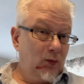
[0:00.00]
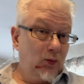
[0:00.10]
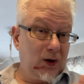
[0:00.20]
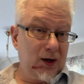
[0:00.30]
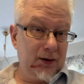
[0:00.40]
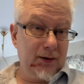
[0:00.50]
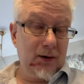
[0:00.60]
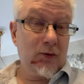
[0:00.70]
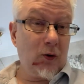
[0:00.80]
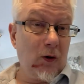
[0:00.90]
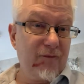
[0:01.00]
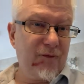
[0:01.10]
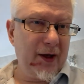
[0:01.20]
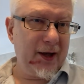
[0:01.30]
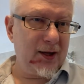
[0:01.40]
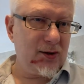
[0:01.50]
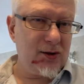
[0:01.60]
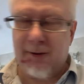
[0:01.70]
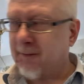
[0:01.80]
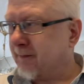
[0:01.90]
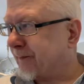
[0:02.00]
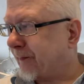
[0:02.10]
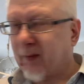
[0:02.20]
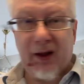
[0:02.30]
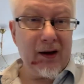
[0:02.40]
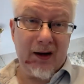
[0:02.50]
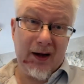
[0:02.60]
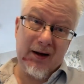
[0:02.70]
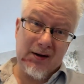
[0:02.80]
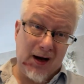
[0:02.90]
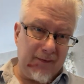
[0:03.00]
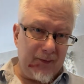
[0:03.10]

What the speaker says: one, cornflakes, and I'm